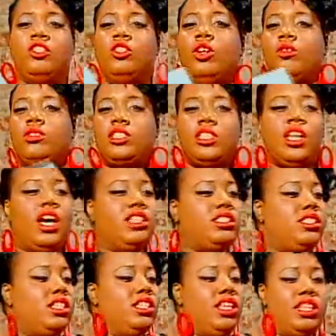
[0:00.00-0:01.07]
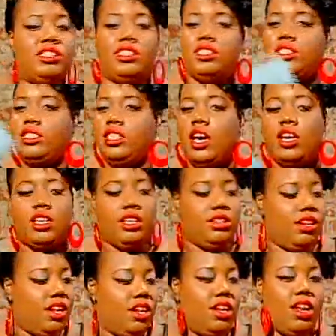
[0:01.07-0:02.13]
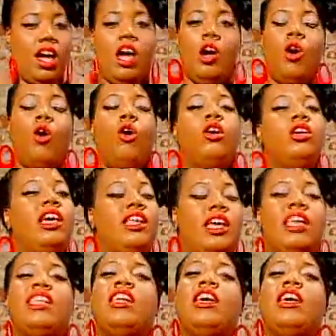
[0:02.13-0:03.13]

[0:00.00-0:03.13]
you know sluts and this and suck and you know what